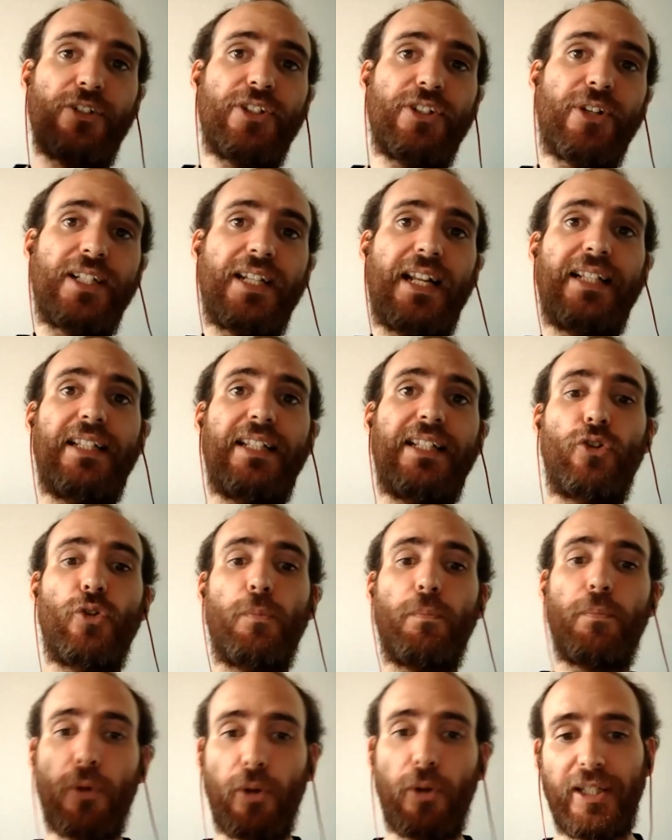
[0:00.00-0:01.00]
is translated to
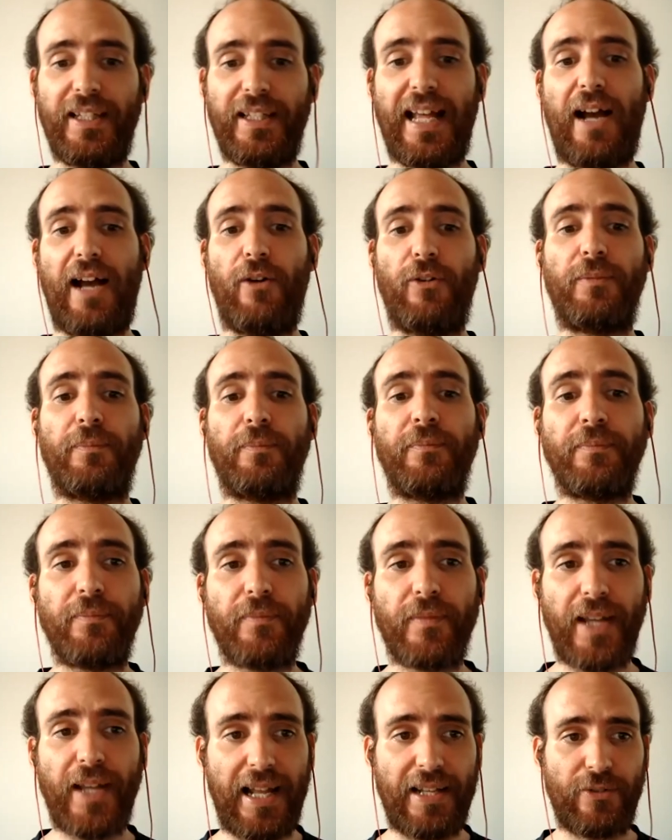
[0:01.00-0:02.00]
pull it down
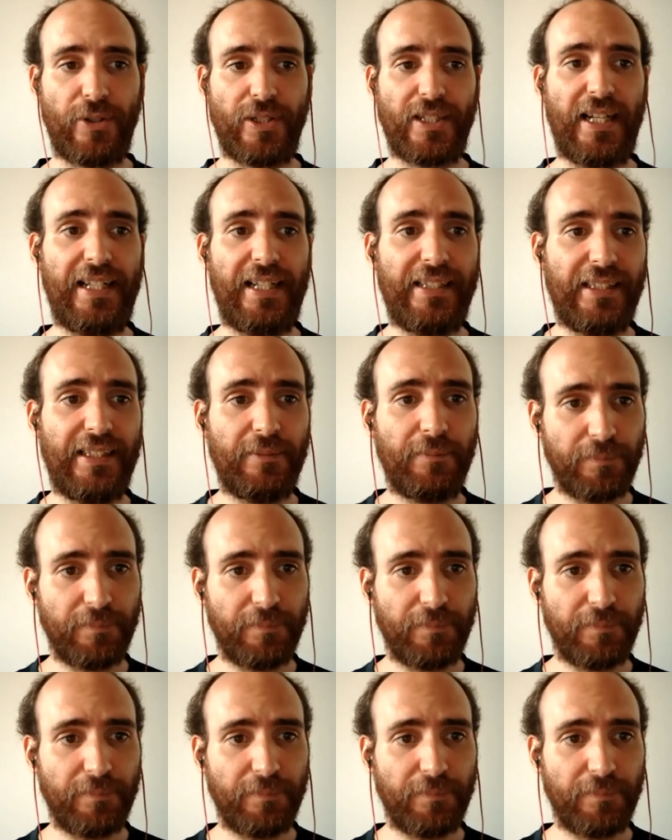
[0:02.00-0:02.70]
and translate it